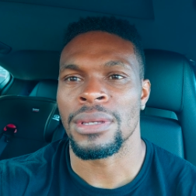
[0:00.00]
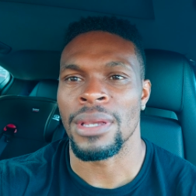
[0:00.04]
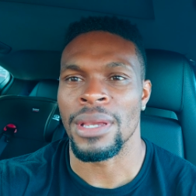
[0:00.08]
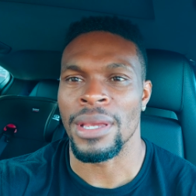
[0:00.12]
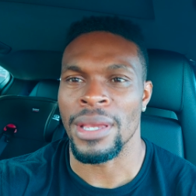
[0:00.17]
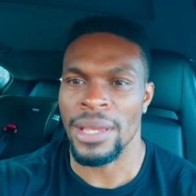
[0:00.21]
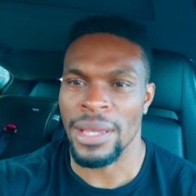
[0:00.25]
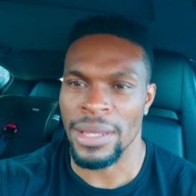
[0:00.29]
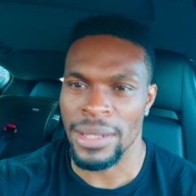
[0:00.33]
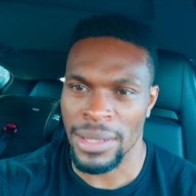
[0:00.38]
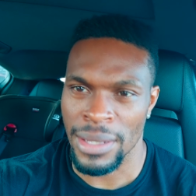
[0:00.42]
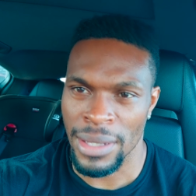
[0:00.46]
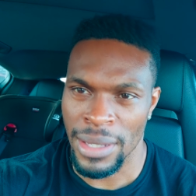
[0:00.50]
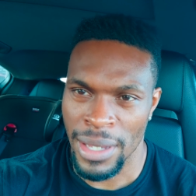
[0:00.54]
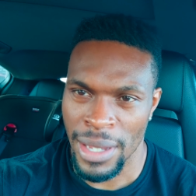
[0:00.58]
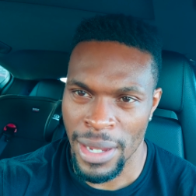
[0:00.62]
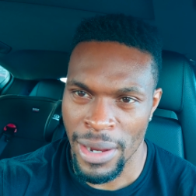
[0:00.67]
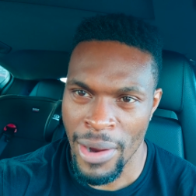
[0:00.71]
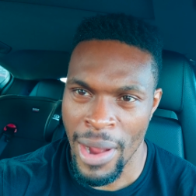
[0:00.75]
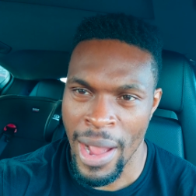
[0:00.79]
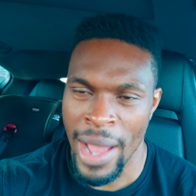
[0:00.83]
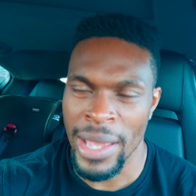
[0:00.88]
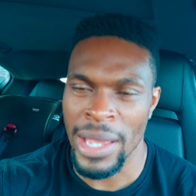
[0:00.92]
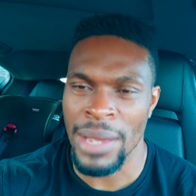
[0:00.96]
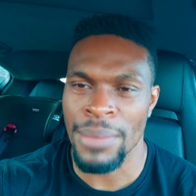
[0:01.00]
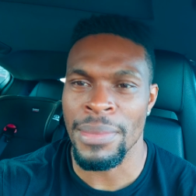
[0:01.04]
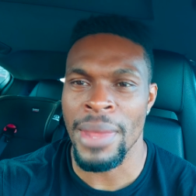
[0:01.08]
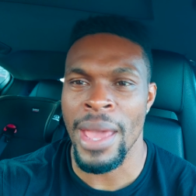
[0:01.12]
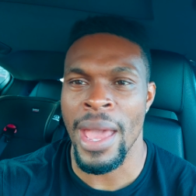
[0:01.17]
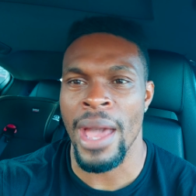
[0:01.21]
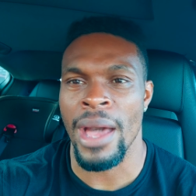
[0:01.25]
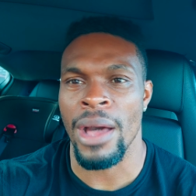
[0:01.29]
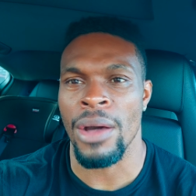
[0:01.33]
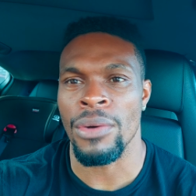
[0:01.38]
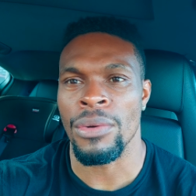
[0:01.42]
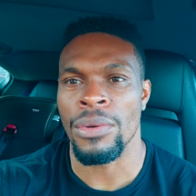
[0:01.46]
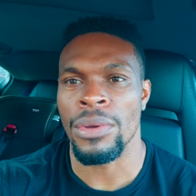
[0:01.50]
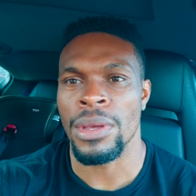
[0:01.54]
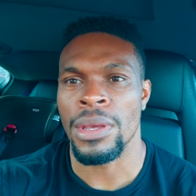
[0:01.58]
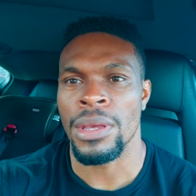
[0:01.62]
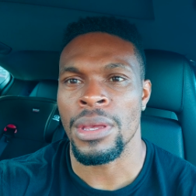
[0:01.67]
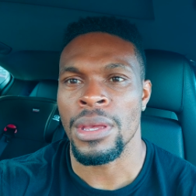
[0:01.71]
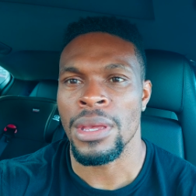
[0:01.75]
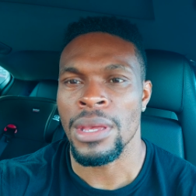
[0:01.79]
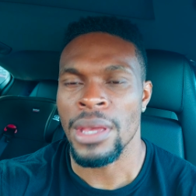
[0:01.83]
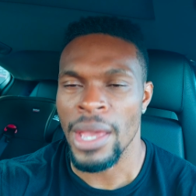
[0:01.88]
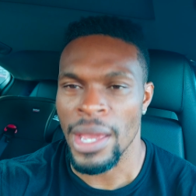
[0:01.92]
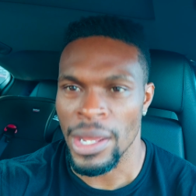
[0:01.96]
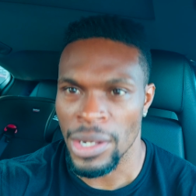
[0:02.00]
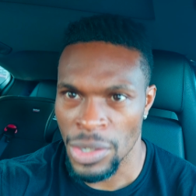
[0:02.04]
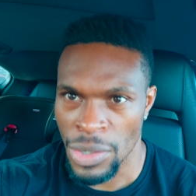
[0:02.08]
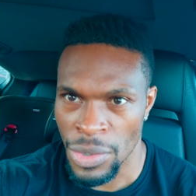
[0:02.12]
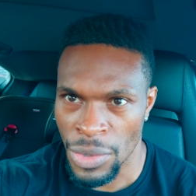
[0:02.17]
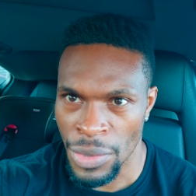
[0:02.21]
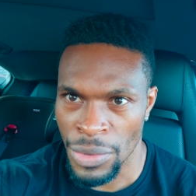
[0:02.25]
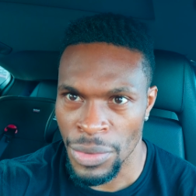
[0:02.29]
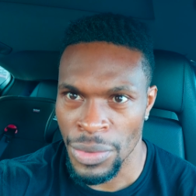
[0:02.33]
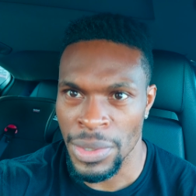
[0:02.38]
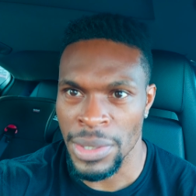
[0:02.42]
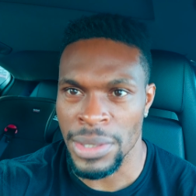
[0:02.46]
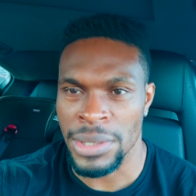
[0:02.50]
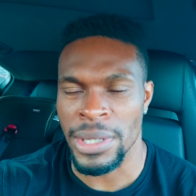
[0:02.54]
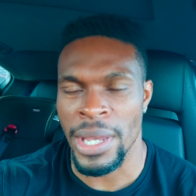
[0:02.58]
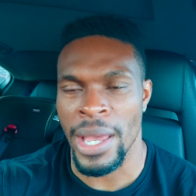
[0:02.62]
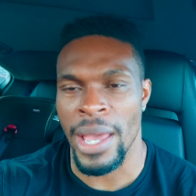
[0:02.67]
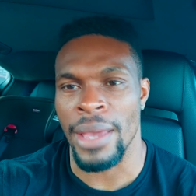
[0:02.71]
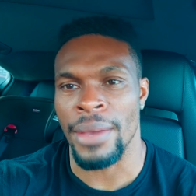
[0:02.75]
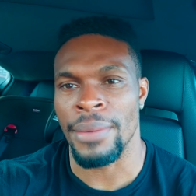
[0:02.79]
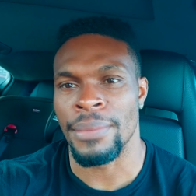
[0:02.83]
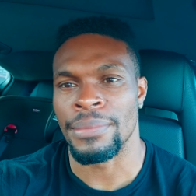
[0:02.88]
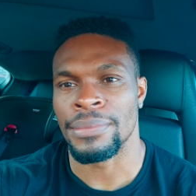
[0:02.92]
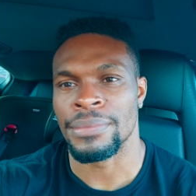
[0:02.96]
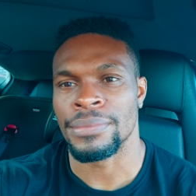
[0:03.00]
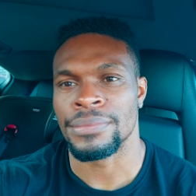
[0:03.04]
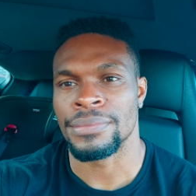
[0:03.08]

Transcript: and here I am now, and you could do the same.